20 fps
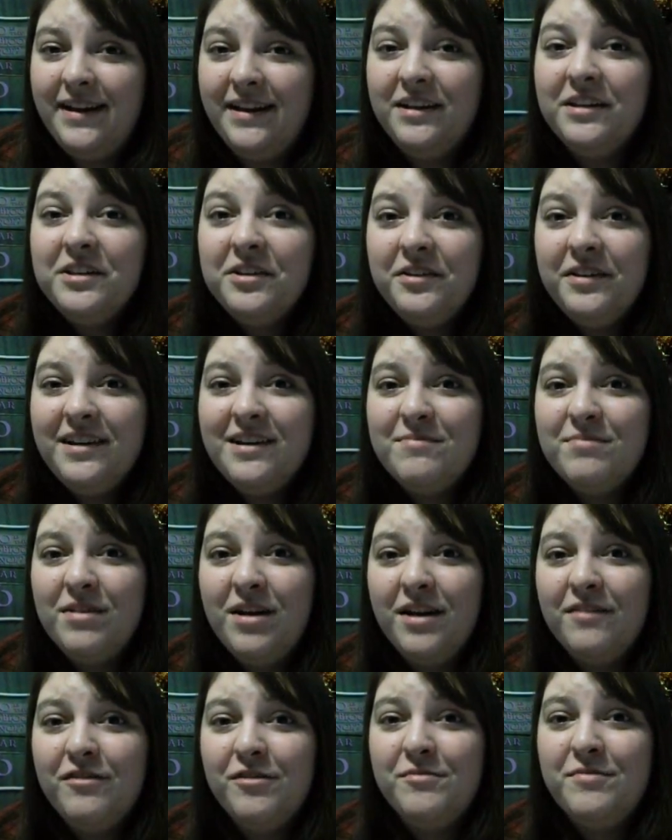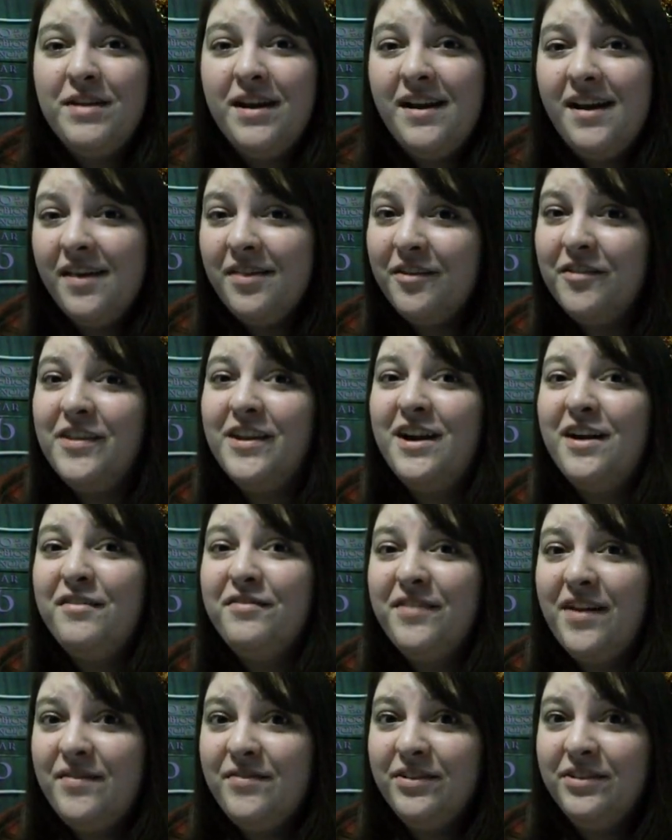including a blog from none other than our
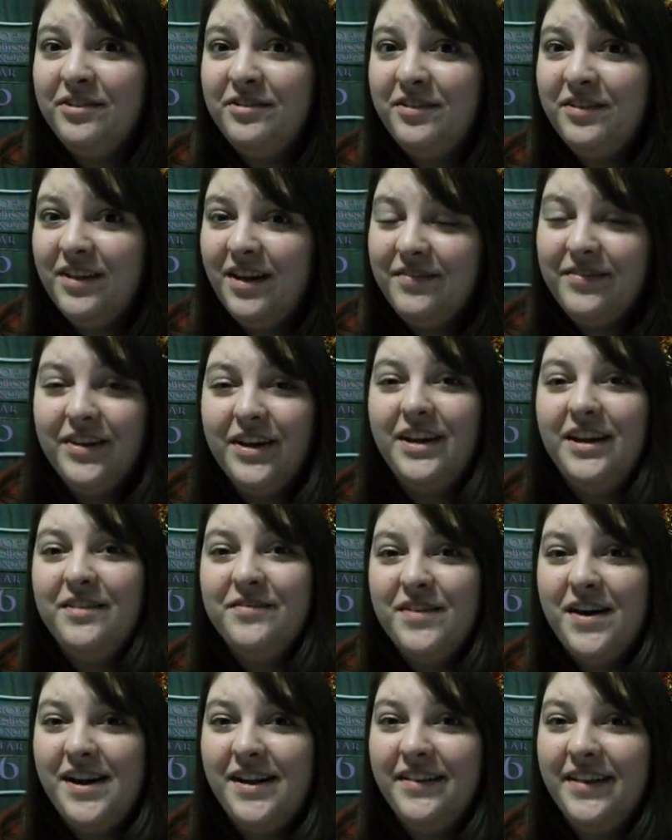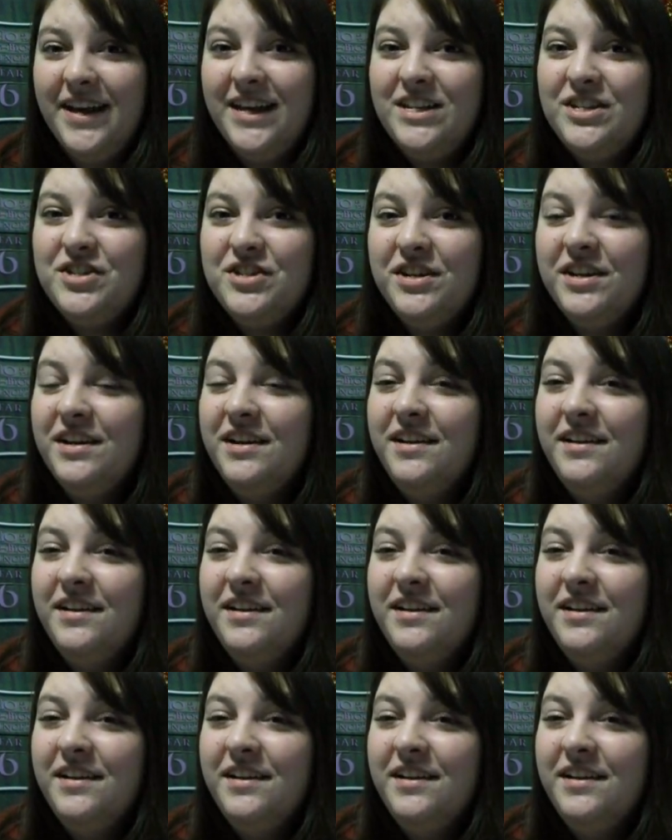favorite Luna Lovegood, Ivana Lynch.